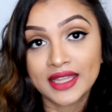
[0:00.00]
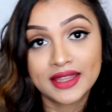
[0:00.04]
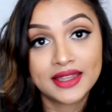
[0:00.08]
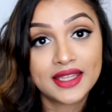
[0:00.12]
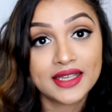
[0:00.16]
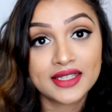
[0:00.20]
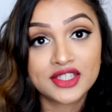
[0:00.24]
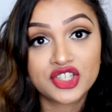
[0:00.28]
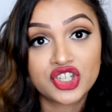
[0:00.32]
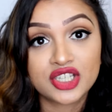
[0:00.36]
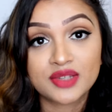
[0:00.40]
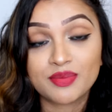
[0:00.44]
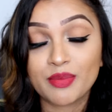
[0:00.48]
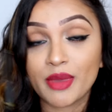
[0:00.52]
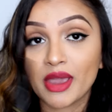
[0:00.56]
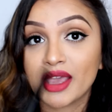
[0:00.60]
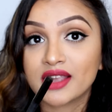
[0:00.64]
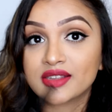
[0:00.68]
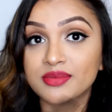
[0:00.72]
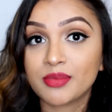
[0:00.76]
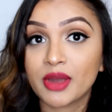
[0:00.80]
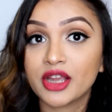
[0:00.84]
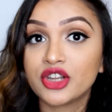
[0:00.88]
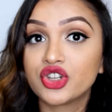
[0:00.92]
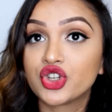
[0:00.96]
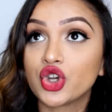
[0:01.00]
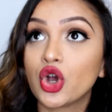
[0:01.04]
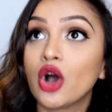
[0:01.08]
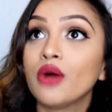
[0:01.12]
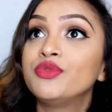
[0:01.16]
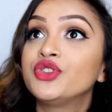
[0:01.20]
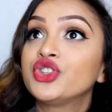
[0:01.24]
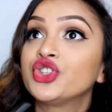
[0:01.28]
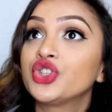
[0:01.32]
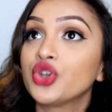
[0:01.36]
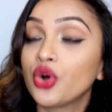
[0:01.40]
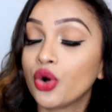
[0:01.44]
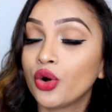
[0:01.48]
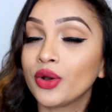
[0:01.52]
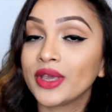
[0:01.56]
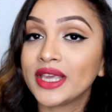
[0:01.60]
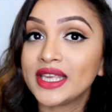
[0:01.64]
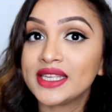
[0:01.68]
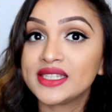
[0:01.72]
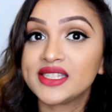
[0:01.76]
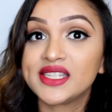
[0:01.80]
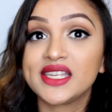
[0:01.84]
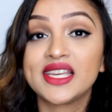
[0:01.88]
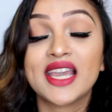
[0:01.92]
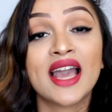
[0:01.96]
this just makes my job so
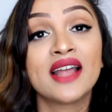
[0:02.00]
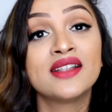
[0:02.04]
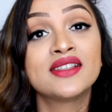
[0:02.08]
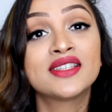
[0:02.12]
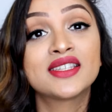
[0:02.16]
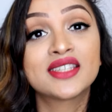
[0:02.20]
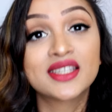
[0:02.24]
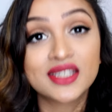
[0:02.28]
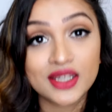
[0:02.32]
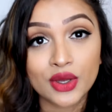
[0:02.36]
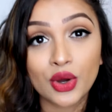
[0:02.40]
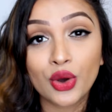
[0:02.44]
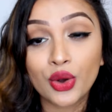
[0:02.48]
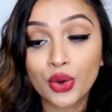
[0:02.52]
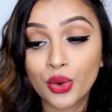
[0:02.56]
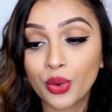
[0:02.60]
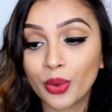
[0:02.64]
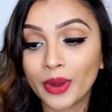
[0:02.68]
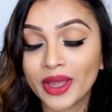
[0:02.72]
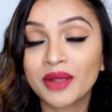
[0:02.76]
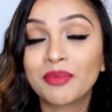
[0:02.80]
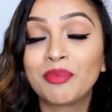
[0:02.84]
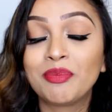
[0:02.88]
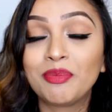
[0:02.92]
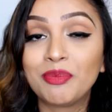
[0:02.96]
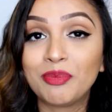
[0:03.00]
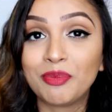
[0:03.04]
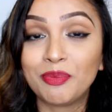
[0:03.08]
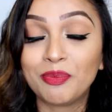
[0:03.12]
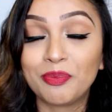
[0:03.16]
easy and so quick.